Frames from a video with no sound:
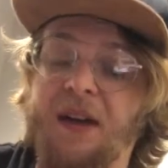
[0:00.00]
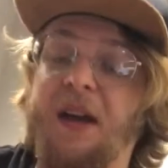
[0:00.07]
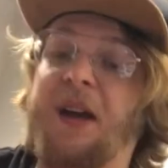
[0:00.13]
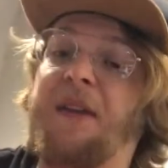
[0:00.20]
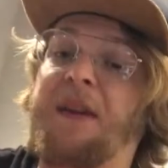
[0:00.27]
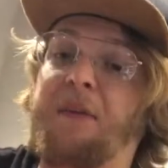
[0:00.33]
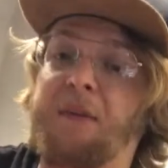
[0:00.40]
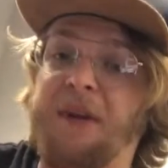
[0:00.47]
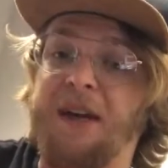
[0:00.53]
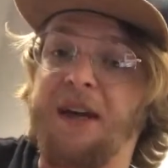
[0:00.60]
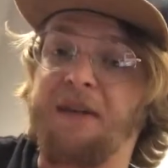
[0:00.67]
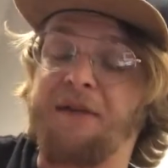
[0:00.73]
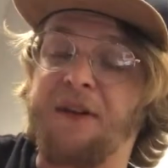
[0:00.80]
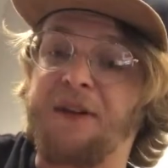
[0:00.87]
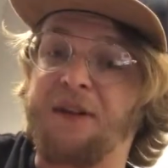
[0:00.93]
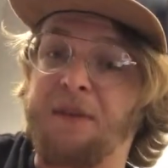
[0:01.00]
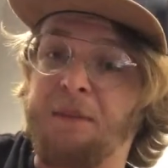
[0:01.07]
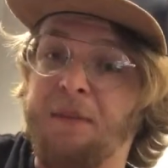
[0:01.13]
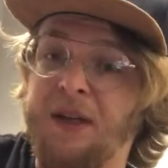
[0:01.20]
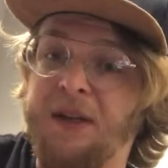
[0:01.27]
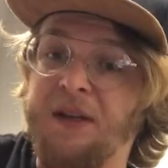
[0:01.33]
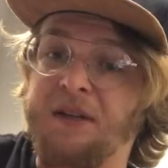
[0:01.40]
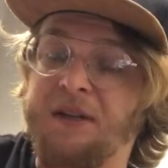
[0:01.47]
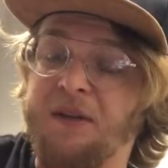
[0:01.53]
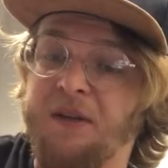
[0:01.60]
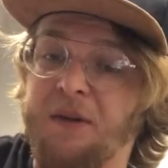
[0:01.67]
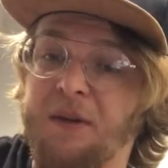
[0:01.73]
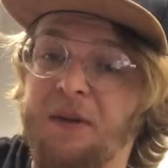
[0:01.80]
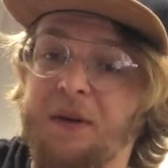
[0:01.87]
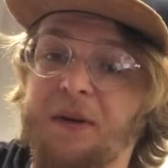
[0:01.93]
and then we have our diminished
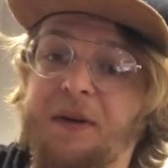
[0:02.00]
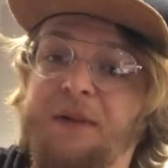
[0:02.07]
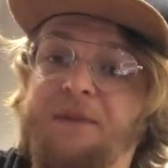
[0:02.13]
chord,